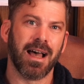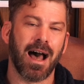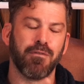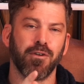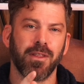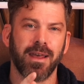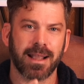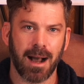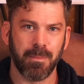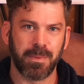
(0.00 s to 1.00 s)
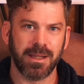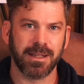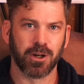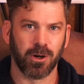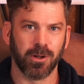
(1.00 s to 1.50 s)
are for their
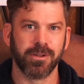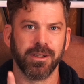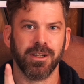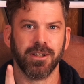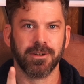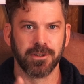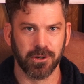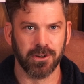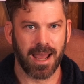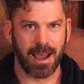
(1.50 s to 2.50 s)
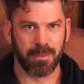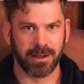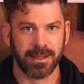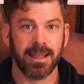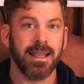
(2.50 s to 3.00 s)
company called Goonhammer.